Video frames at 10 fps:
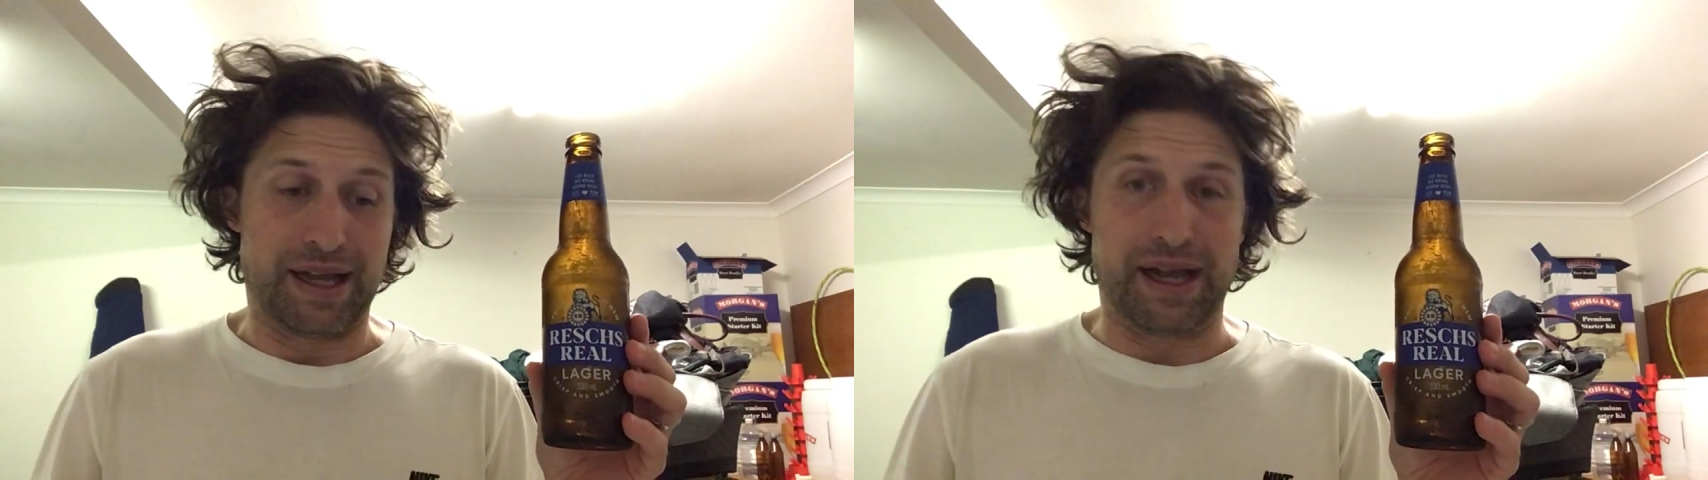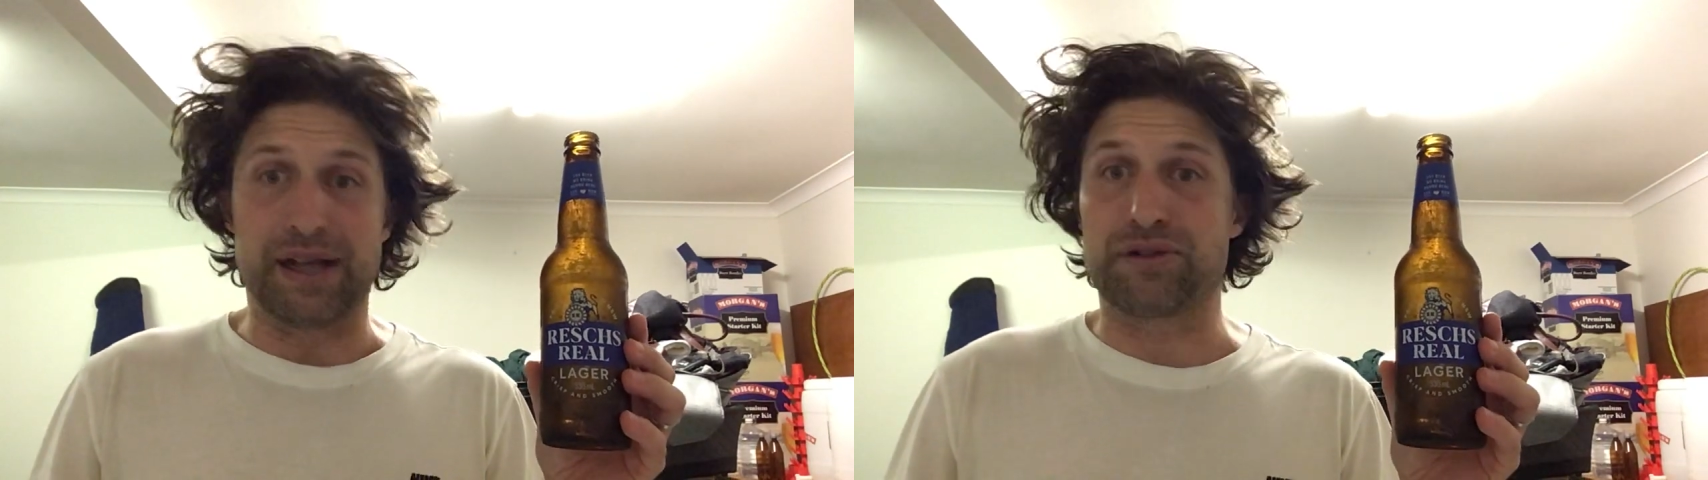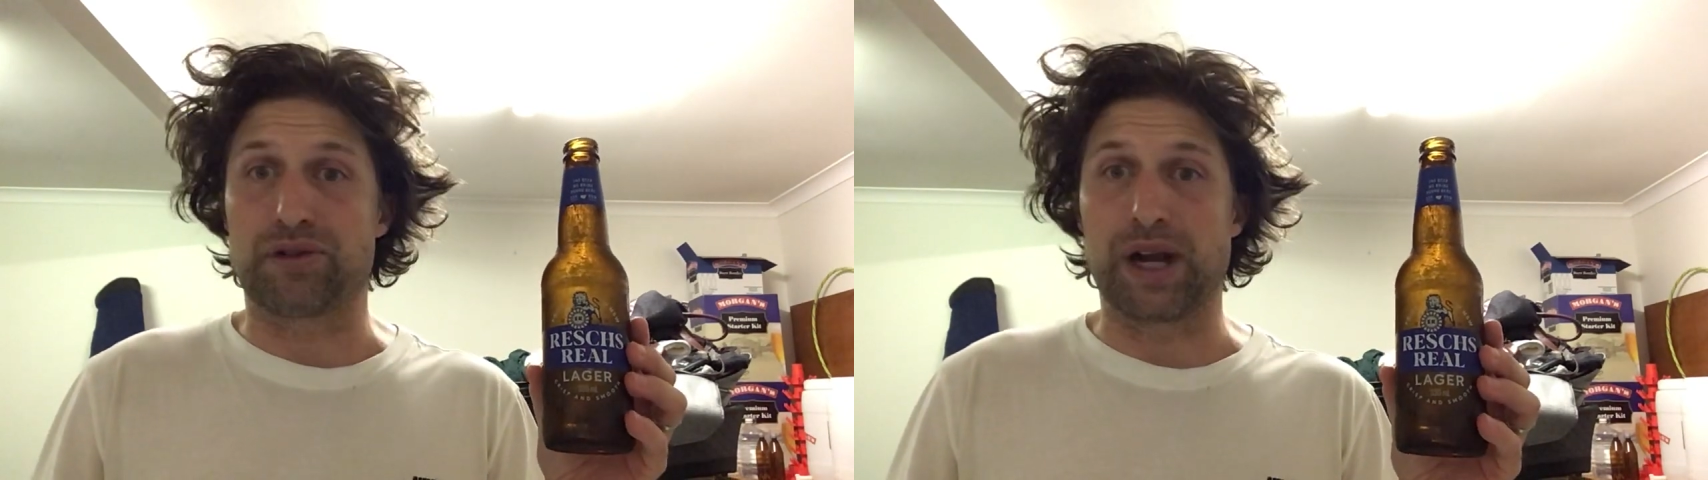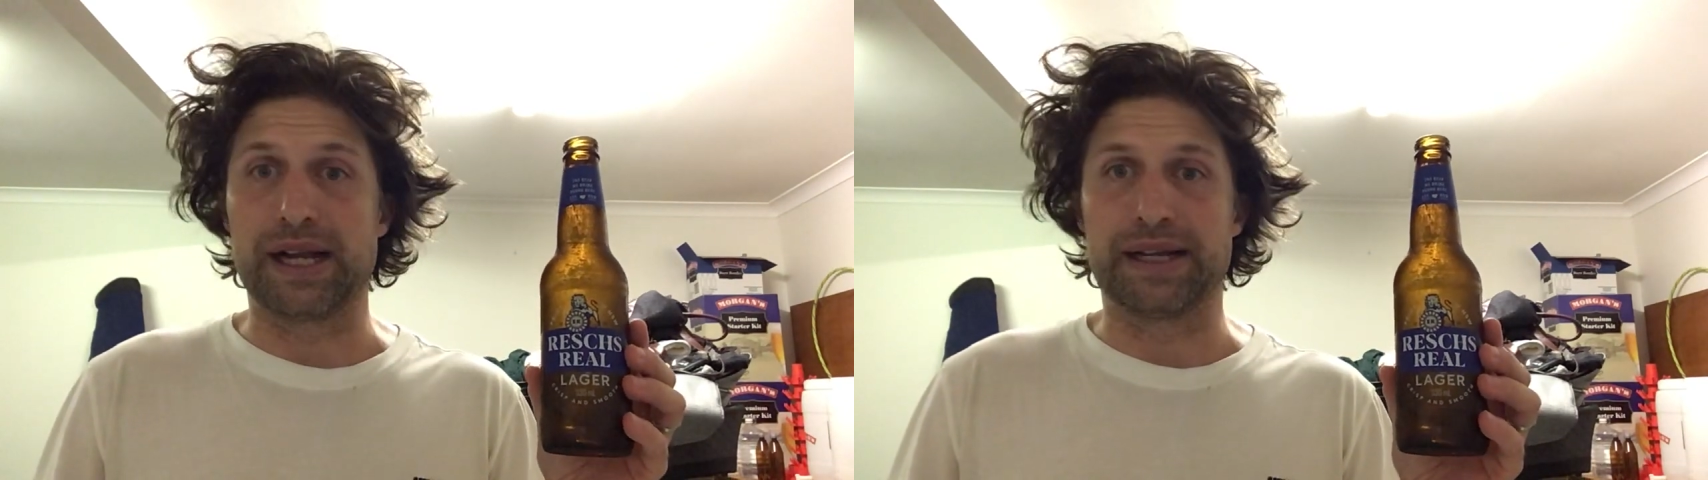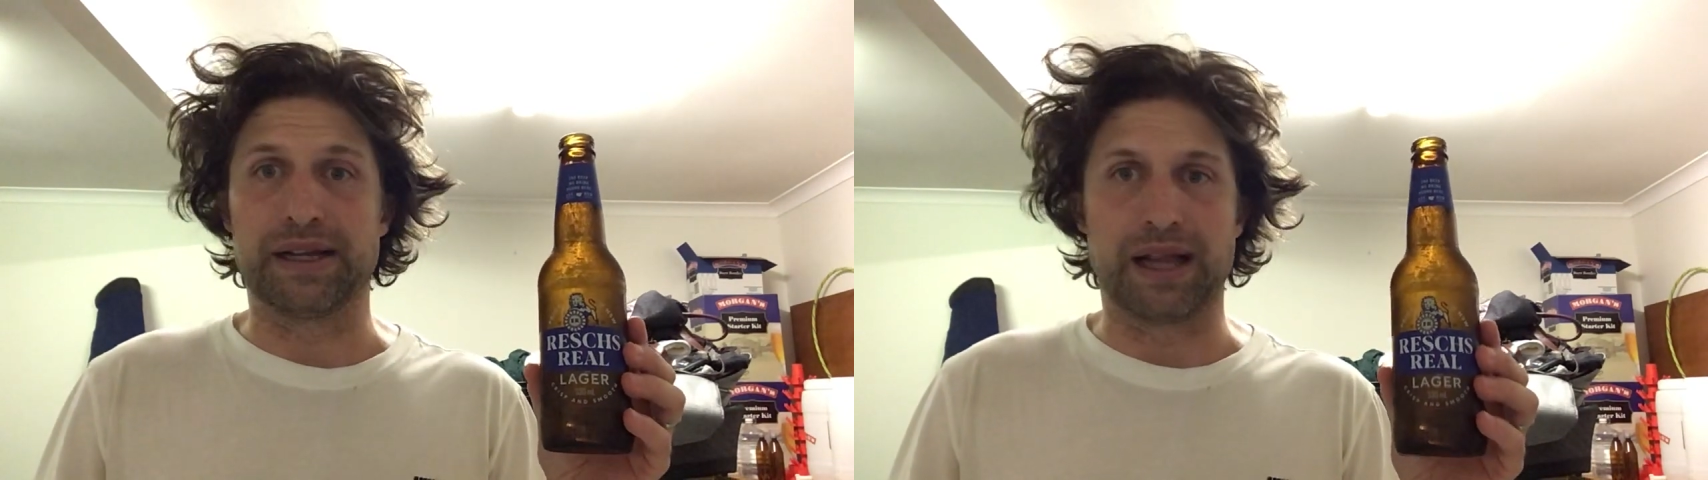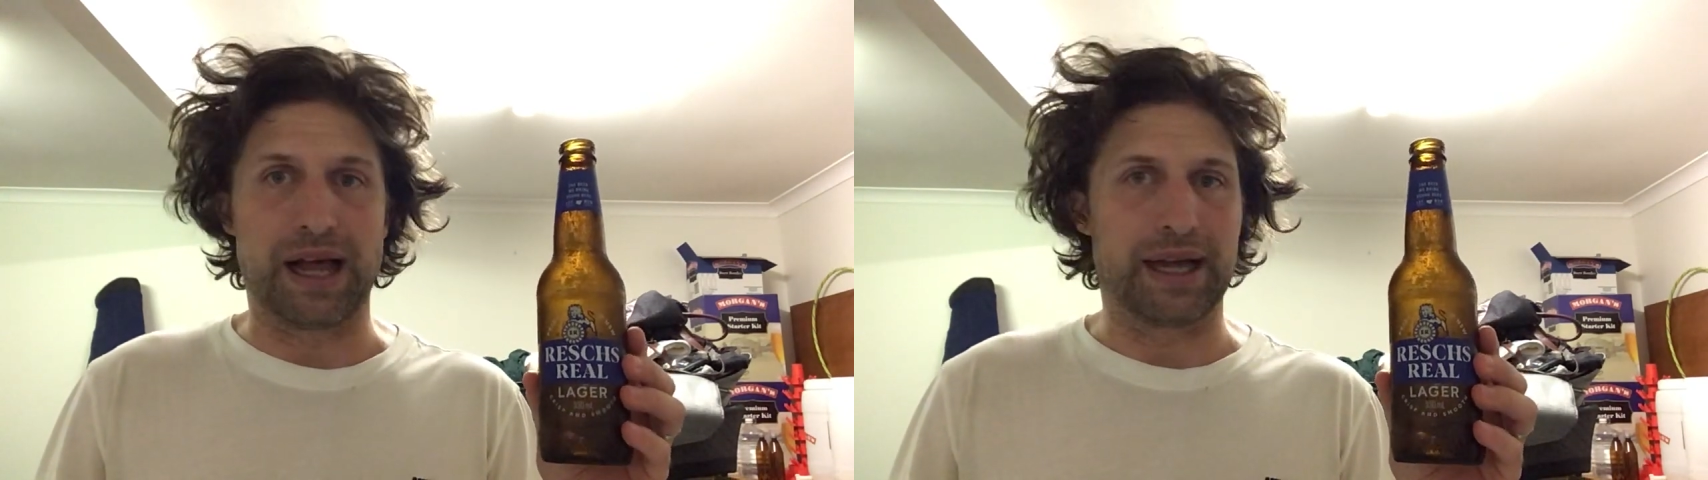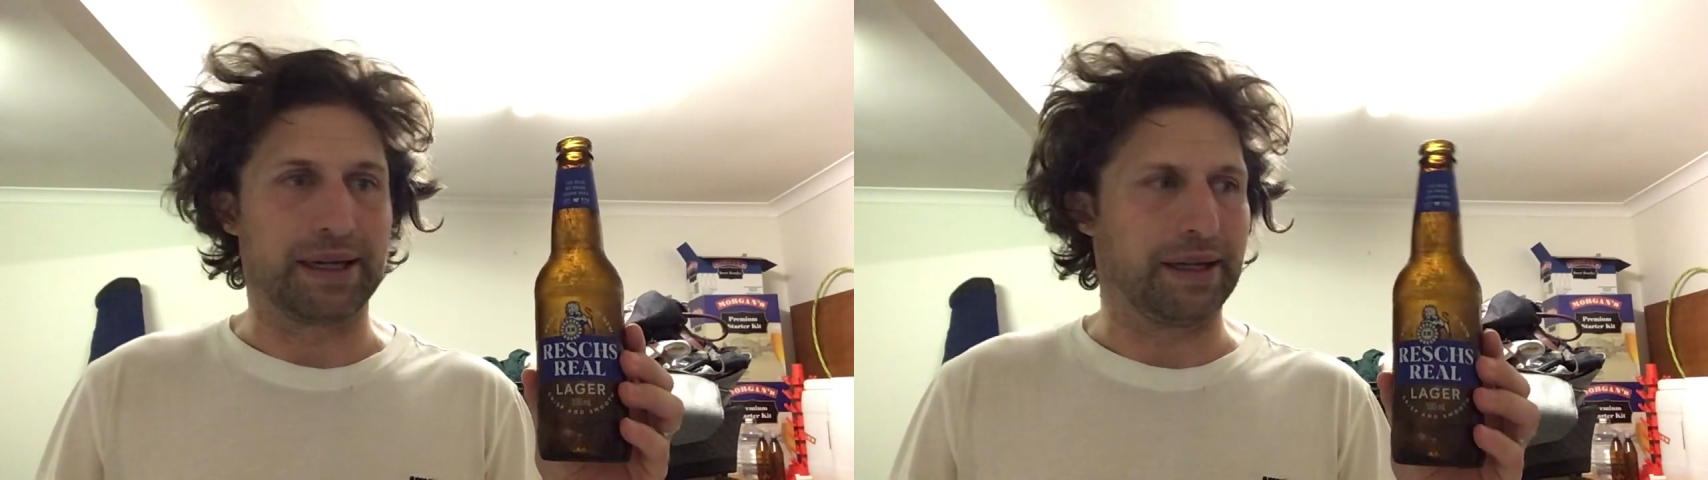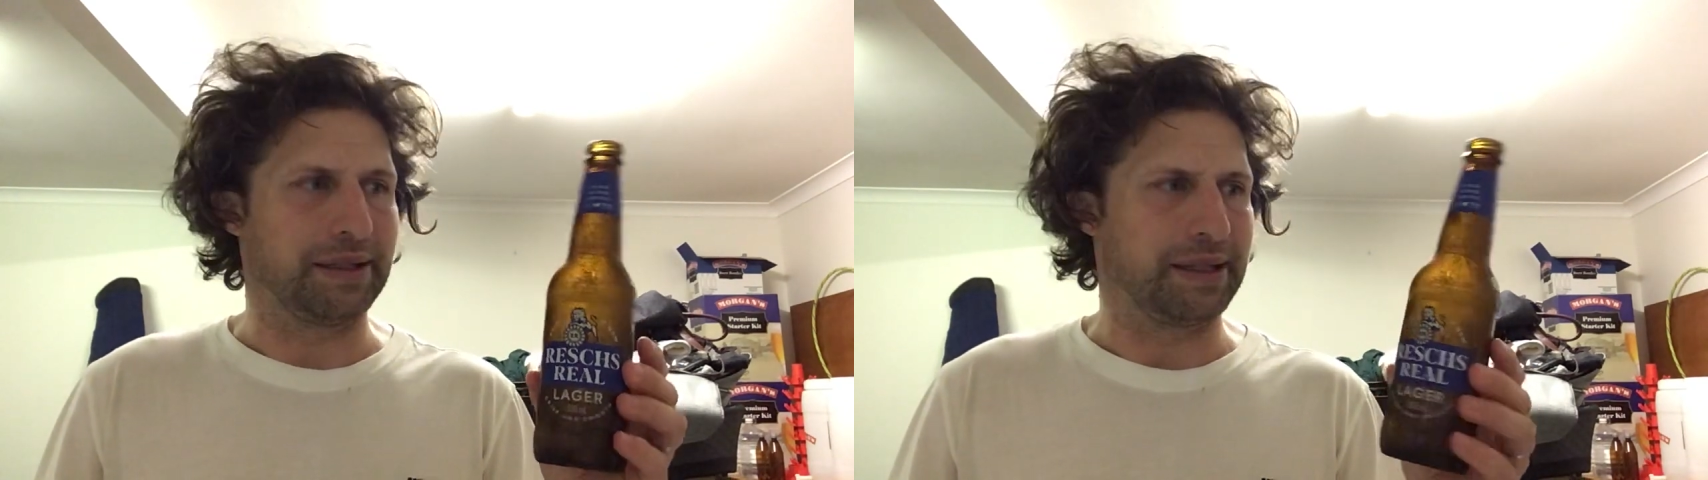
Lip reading: Australian lager.